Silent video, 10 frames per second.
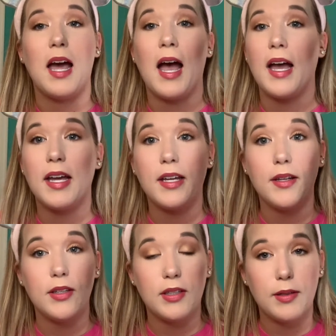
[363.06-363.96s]
I
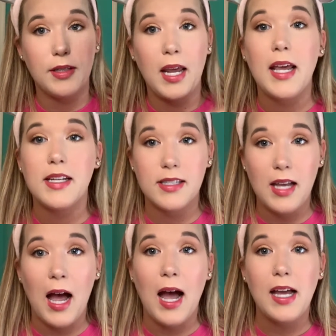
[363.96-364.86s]
can't
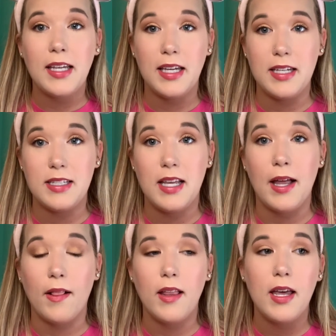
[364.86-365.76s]

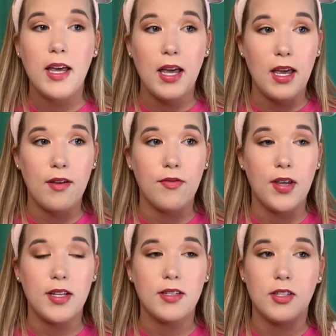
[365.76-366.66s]
tell if
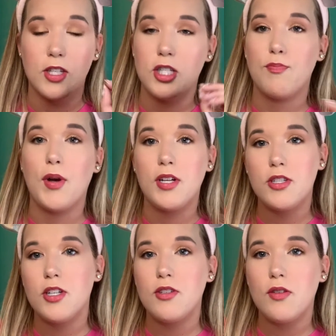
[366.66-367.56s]
it's the sponge
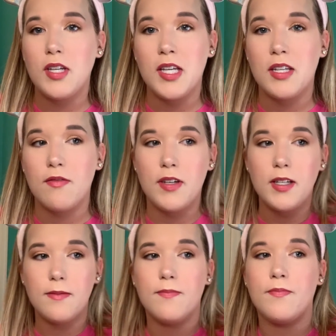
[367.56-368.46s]
that's on the end of
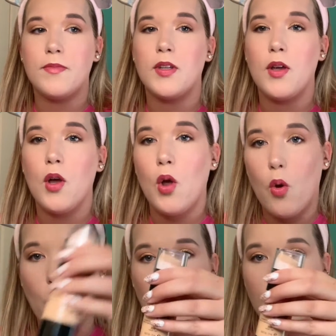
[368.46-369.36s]
it
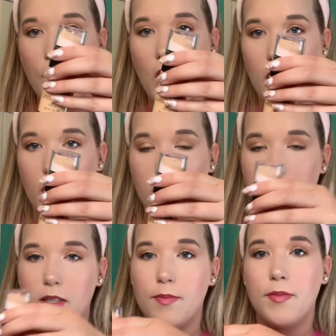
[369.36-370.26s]
or the
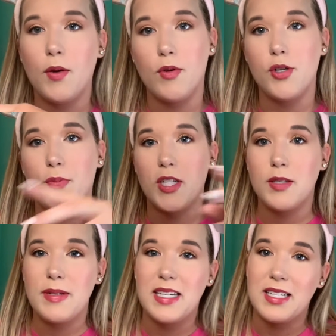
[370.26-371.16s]
product, which brings
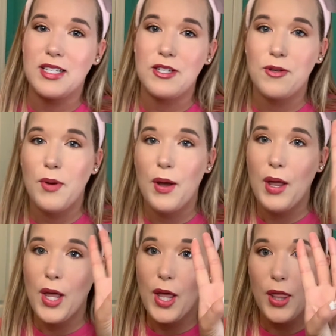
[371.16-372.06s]
me into
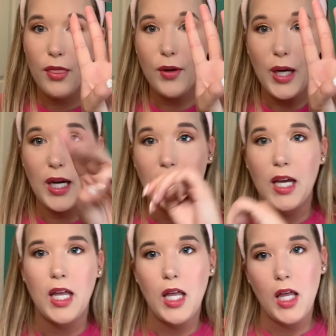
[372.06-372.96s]
3.
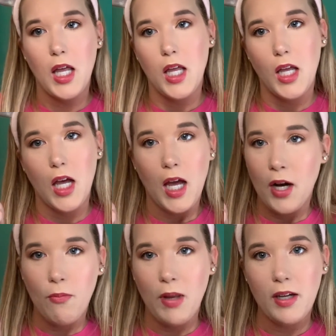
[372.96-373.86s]
I
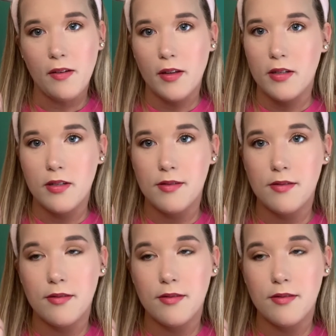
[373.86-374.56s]
don't like this.